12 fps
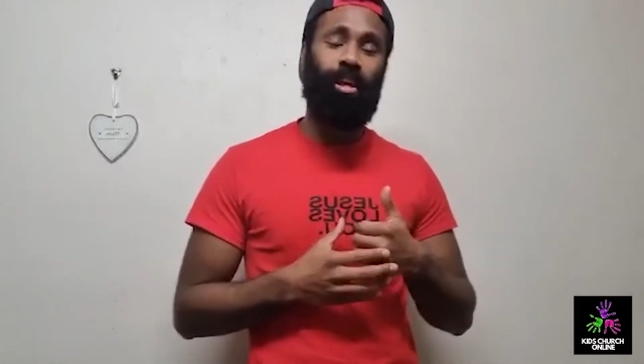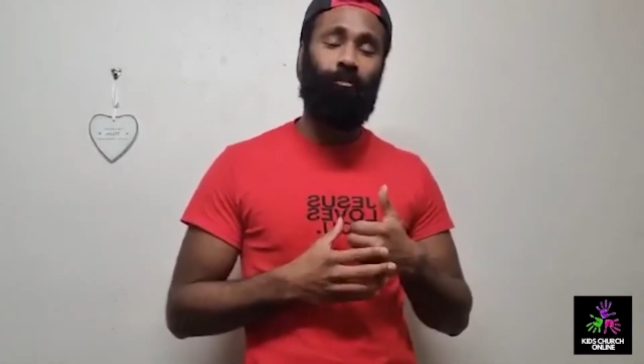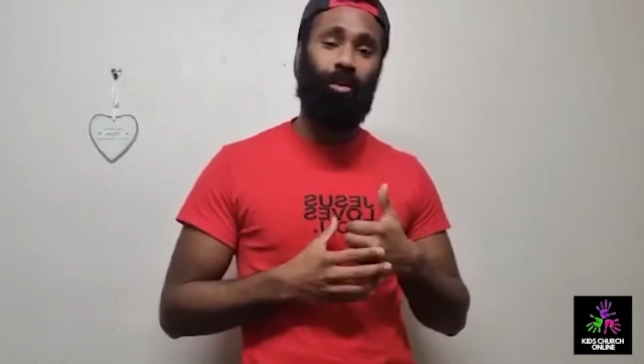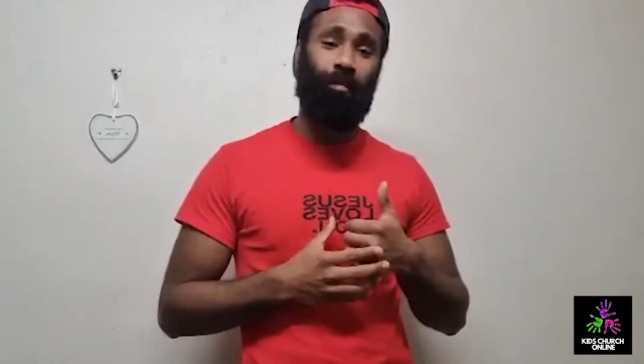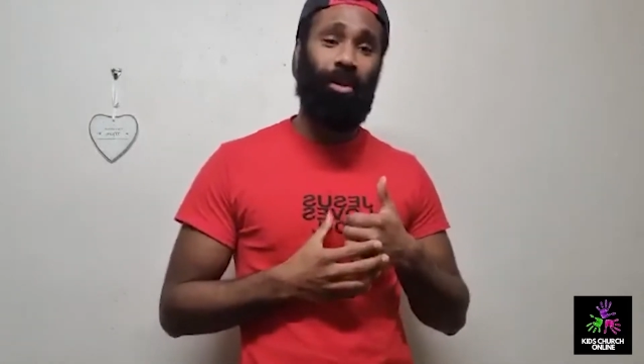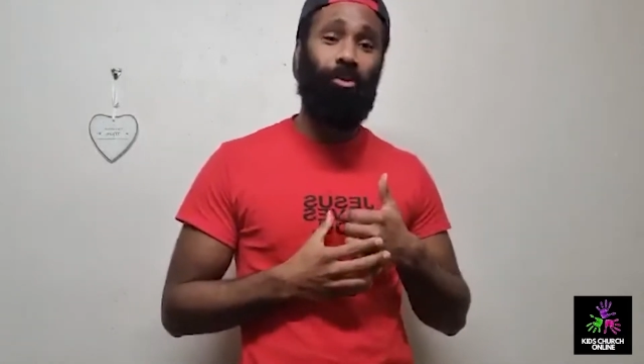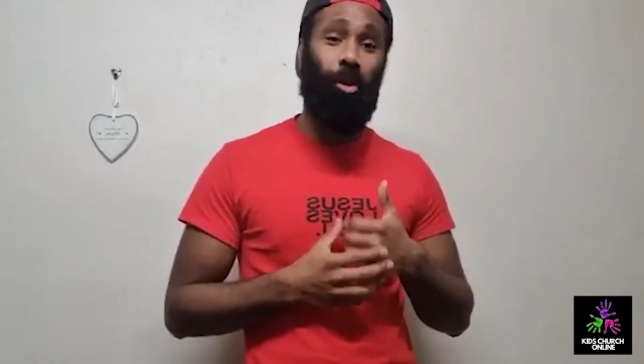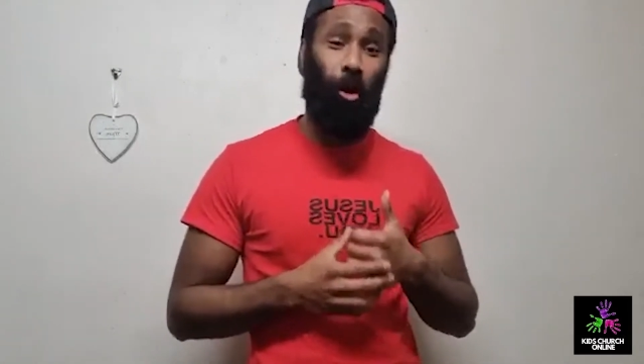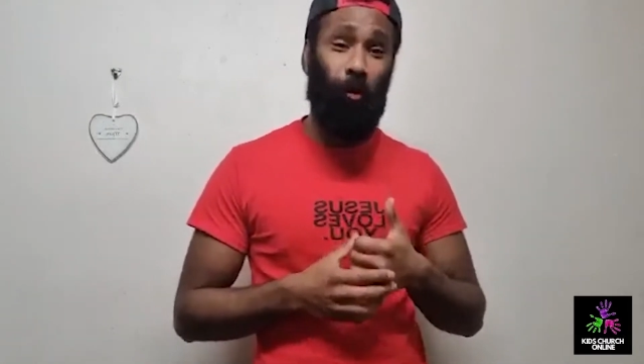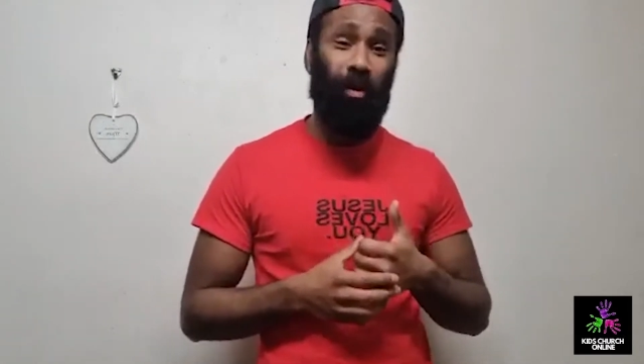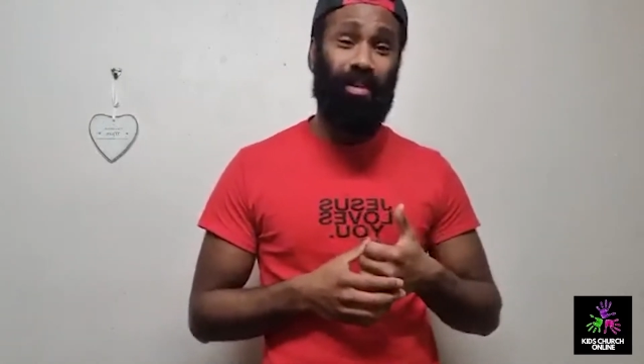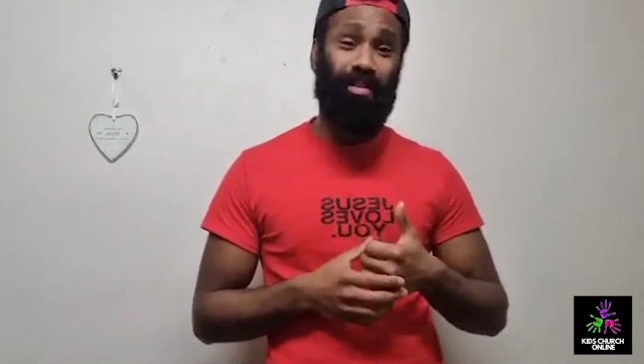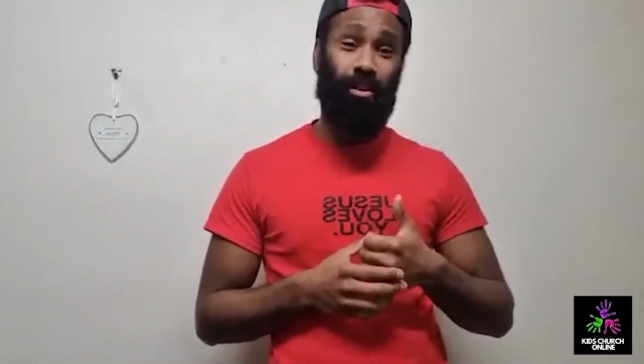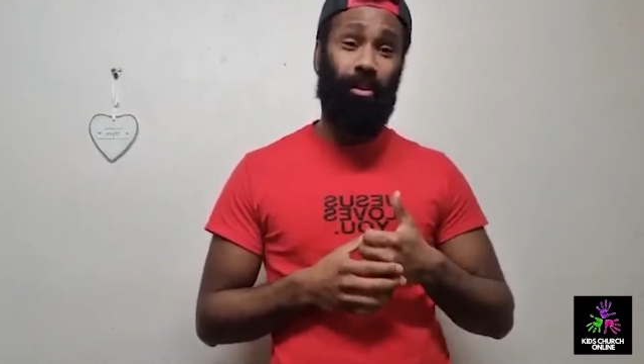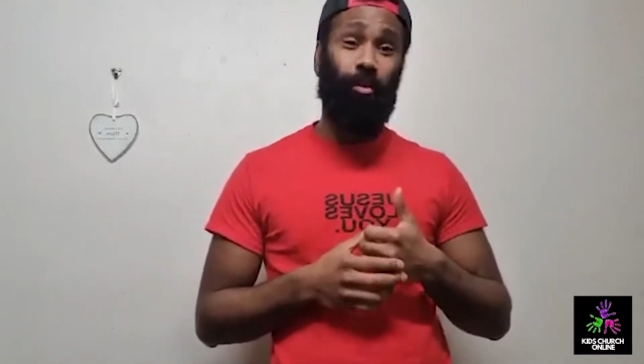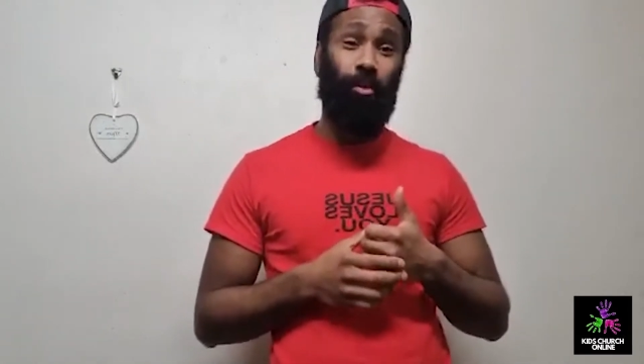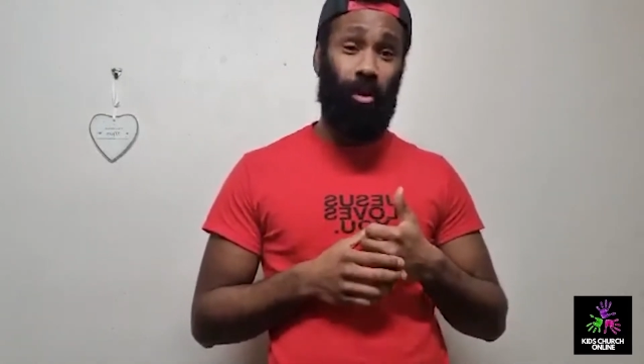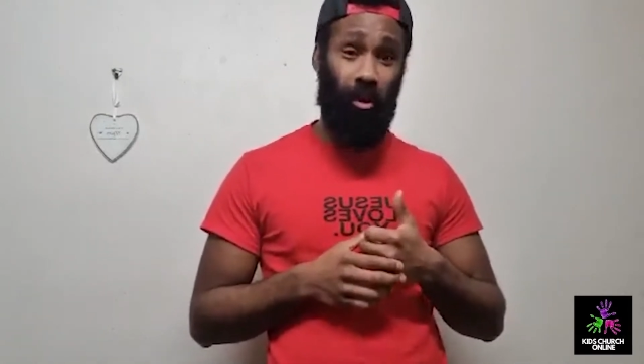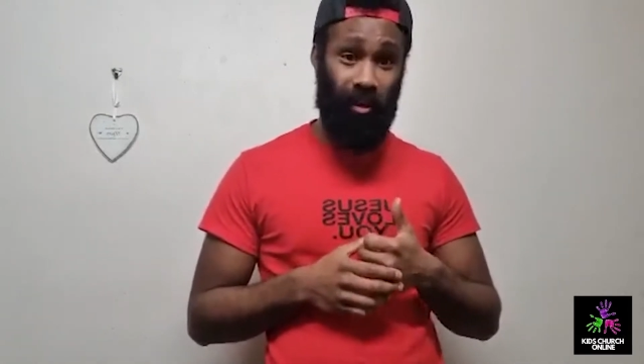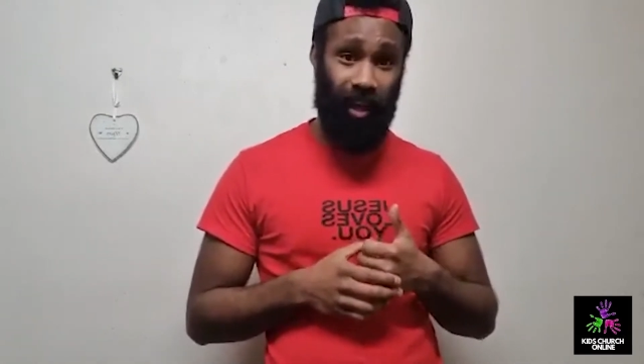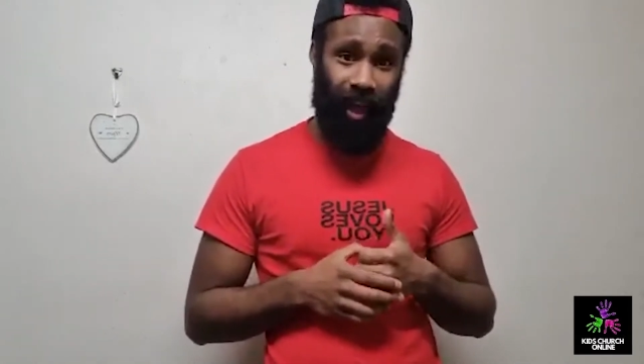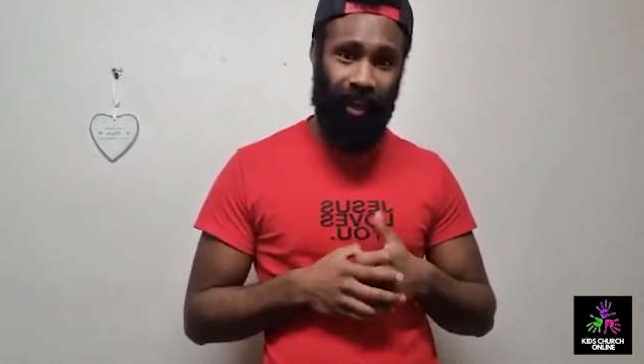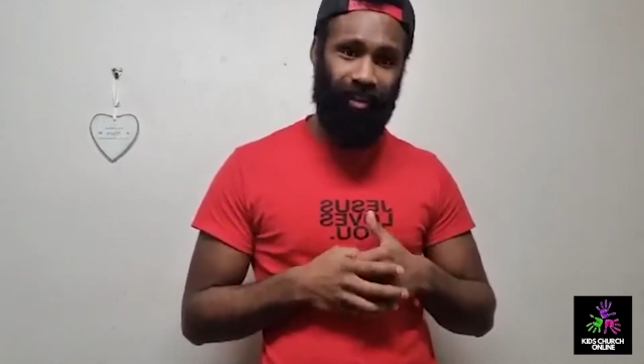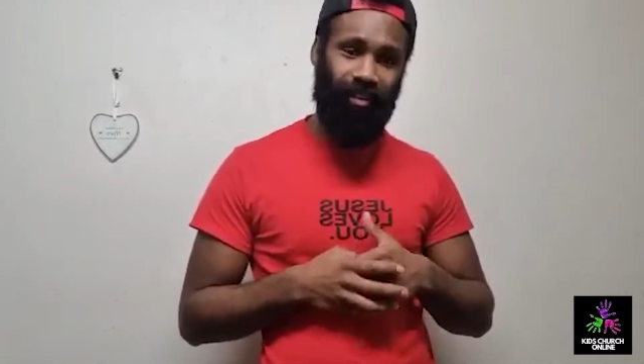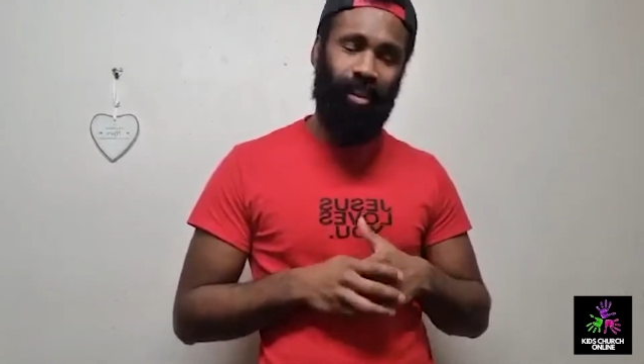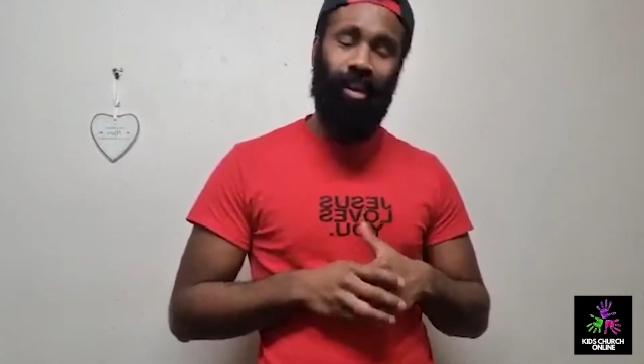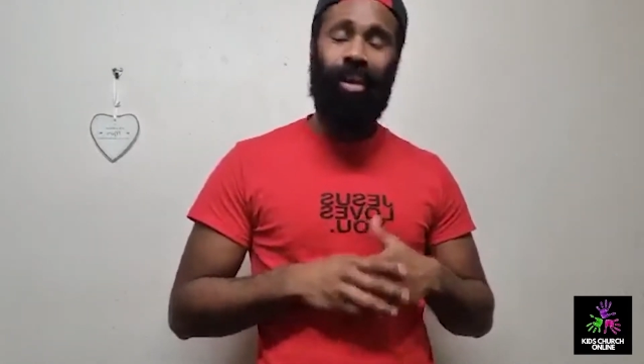if one of my coworkers were okay,